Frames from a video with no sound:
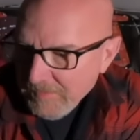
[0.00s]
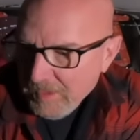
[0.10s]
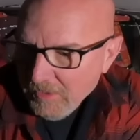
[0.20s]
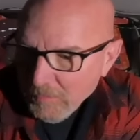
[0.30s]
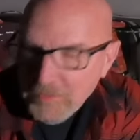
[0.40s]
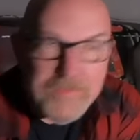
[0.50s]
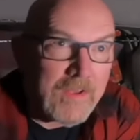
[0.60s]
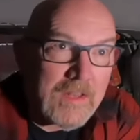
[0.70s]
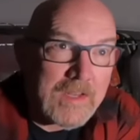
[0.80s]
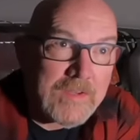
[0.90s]
I almost
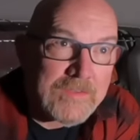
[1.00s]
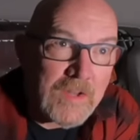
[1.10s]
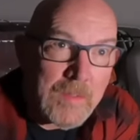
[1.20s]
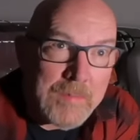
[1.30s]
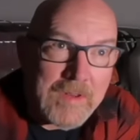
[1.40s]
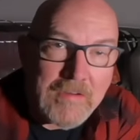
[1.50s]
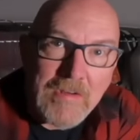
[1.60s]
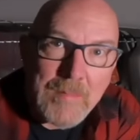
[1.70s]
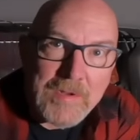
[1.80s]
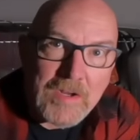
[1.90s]
felt like stopping and
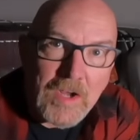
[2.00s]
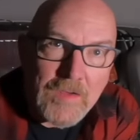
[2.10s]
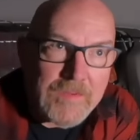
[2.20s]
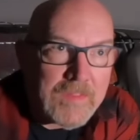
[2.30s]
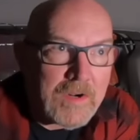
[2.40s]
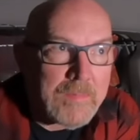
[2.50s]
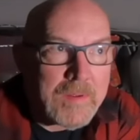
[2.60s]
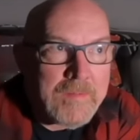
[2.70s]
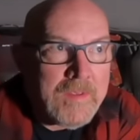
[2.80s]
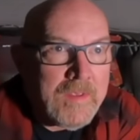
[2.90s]
grabbing a coffee there, but